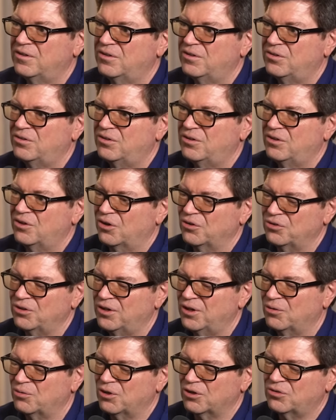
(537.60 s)
The other
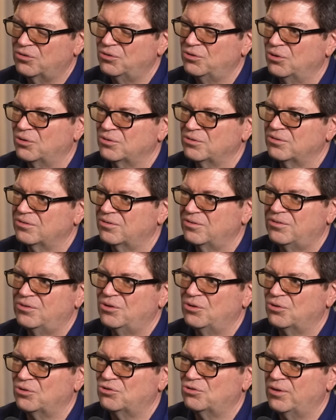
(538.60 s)
network you don't
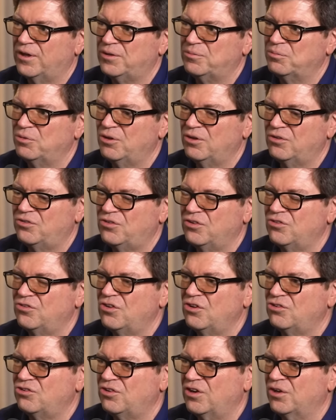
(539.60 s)
you don't train, but since
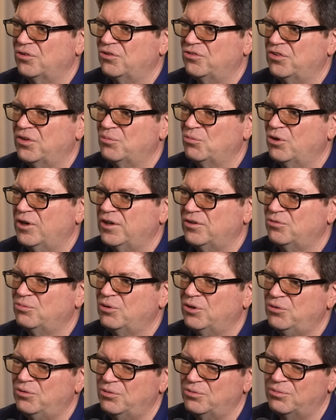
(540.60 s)
they share the same weight,
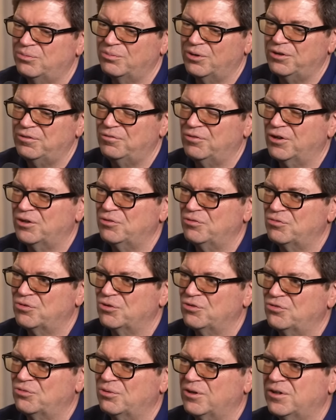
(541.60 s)
when you modify the
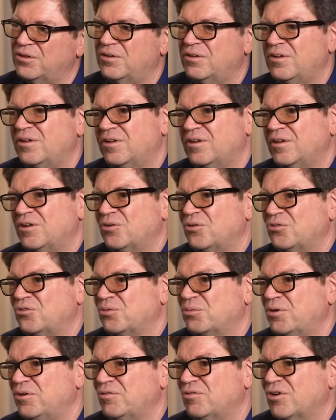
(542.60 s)
first one, it
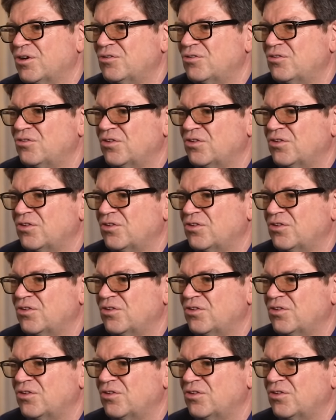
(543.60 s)
also modifies the